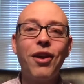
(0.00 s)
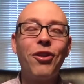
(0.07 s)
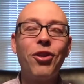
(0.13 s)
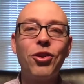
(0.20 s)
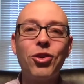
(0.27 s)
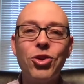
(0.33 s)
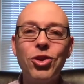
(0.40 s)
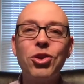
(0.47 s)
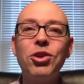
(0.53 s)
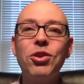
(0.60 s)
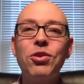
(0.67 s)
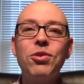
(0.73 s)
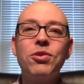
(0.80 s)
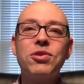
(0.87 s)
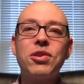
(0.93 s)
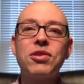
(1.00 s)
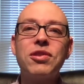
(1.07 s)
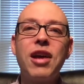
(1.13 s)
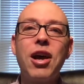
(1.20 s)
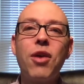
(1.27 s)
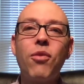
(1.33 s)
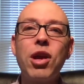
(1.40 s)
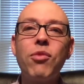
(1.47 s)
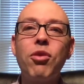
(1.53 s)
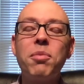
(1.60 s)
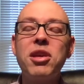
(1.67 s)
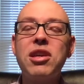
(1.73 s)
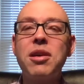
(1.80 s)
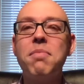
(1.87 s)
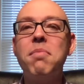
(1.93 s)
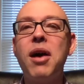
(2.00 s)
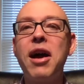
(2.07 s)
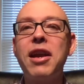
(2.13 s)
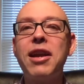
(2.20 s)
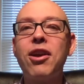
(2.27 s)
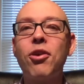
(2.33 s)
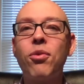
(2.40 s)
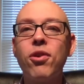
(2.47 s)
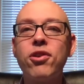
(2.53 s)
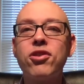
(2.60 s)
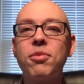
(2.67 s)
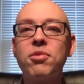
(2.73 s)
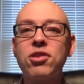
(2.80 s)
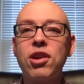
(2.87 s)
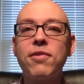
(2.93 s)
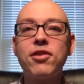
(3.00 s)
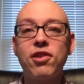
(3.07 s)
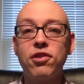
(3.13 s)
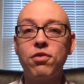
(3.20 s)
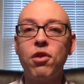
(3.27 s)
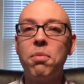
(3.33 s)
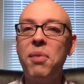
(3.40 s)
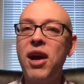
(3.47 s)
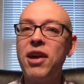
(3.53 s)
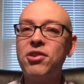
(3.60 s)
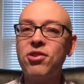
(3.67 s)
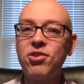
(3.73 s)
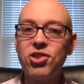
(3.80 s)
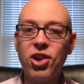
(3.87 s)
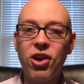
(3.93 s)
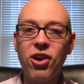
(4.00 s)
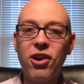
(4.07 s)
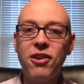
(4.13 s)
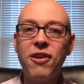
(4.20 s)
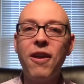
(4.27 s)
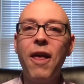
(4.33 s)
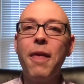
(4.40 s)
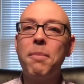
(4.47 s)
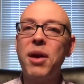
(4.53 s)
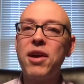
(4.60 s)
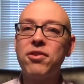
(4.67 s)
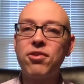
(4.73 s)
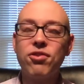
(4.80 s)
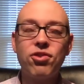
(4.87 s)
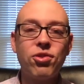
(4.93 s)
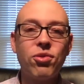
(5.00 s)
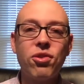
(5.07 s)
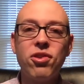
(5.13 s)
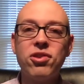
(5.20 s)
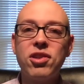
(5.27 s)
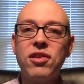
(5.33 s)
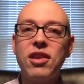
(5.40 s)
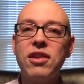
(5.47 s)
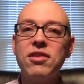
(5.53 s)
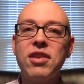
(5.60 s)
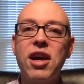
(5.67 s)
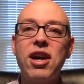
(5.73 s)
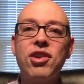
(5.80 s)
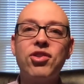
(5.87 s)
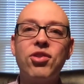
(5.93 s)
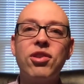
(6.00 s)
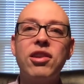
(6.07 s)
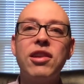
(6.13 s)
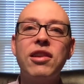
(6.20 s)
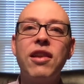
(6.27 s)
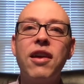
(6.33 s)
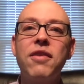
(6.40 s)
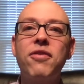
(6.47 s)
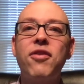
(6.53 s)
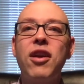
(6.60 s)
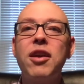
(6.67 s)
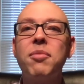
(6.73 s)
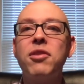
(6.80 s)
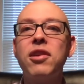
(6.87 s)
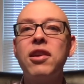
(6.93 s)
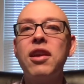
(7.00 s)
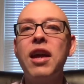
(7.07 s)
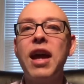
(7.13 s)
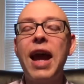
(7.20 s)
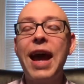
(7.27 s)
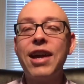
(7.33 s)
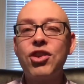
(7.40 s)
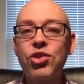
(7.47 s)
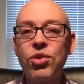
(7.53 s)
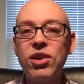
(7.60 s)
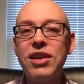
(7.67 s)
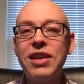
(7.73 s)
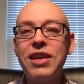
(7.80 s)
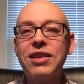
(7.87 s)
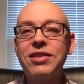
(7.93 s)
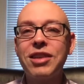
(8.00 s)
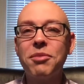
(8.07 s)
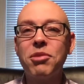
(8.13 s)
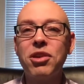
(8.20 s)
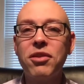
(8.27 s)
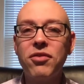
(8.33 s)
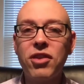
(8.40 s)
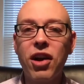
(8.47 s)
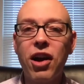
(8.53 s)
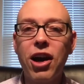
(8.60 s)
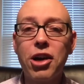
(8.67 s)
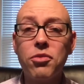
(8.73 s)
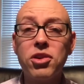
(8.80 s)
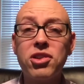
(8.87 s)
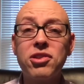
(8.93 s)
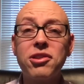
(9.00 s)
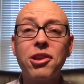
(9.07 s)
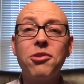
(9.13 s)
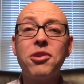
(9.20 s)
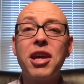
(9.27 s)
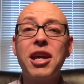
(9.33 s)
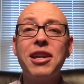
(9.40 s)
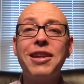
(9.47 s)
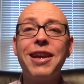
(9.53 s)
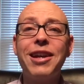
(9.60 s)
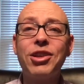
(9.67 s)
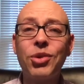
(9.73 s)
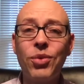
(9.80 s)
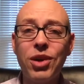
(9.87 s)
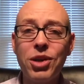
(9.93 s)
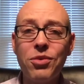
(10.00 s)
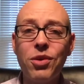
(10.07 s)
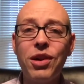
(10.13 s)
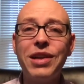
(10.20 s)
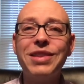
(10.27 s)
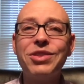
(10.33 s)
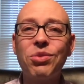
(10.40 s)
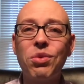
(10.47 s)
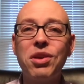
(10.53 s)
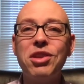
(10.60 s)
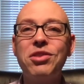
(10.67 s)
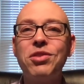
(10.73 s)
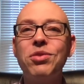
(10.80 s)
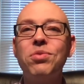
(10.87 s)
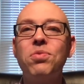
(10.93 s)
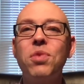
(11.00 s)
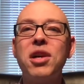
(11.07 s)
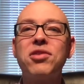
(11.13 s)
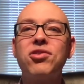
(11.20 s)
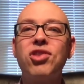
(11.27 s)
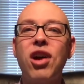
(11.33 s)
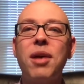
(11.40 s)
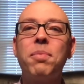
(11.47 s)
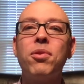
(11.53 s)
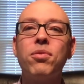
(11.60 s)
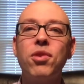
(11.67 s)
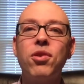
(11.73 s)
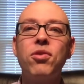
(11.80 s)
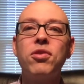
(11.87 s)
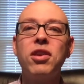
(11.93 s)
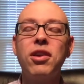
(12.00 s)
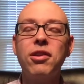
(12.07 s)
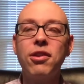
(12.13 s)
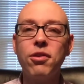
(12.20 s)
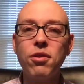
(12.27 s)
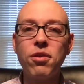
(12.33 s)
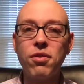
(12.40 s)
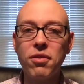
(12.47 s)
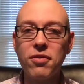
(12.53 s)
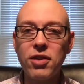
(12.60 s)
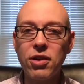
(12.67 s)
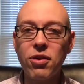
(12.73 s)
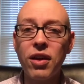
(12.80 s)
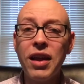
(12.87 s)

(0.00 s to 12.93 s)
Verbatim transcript: The good news is that we will be combining our worship services with Pastor John, Pastor George, and the entire Trinity Life family at Trinity Assembly of God, which is located at twenty-one twenty-two West Joppa Road in Lutherville.